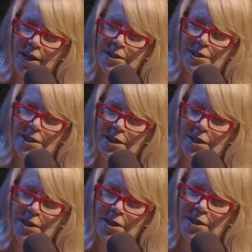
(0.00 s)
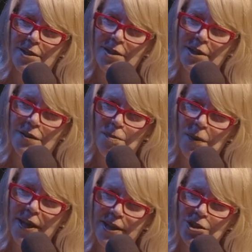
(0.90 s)
idea in the
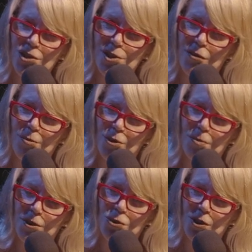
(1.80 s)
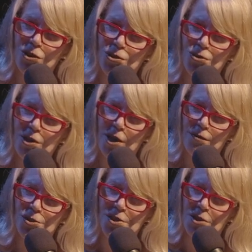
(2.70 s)
pages of a book between two
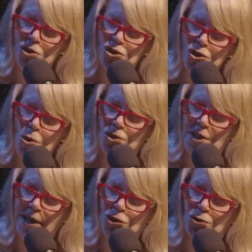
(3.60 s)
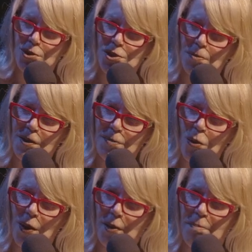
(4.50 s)
covers that is so dangerous that people
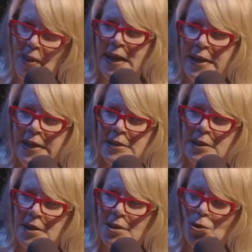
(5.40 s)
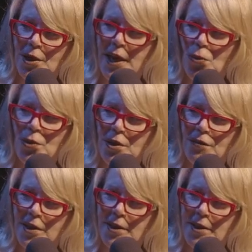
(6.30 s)
want to ban it or yeah. get rid of
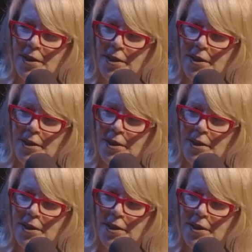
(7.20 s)
it.